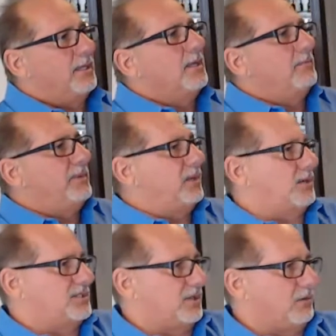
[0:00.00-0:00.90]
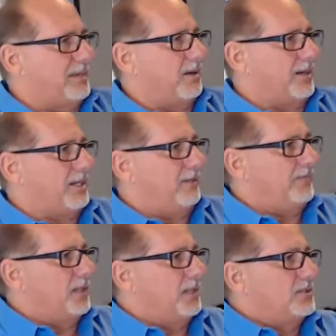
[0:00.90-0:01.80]
because they're married.
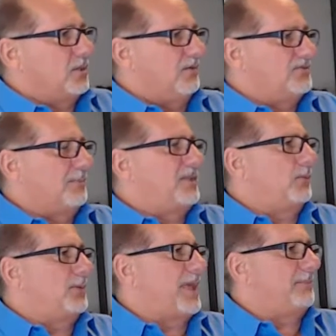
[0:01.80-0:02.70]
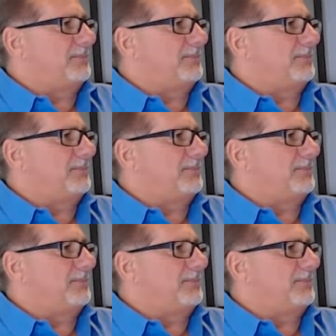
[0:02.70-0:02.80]
So if something would happen